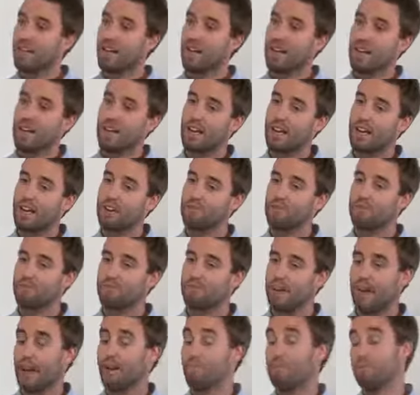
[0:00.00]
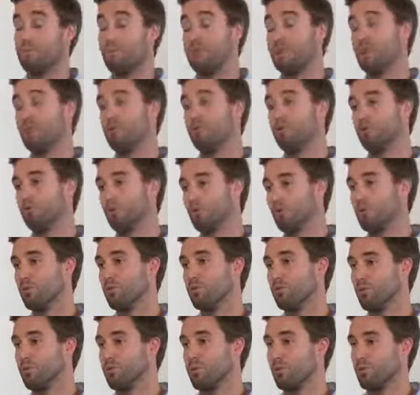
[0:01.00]
I haven't been able
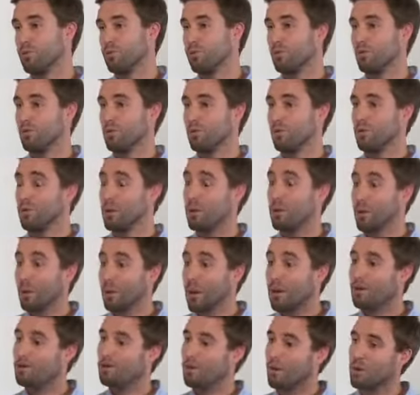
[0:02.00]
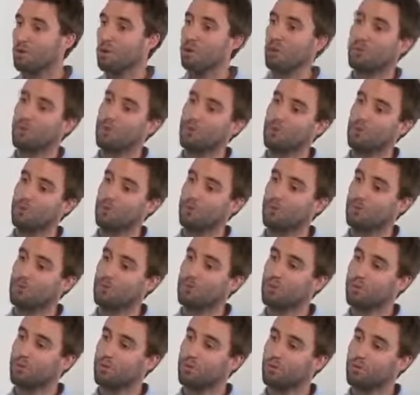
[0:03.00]
to keep it up, so I'm looking forward
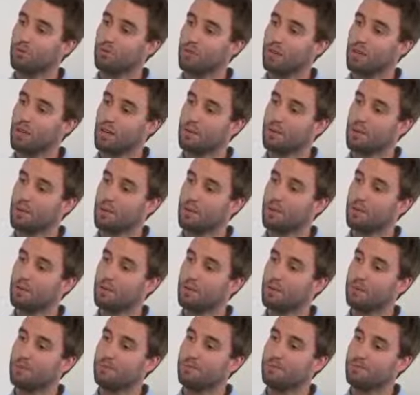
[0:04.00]
to getting back into it.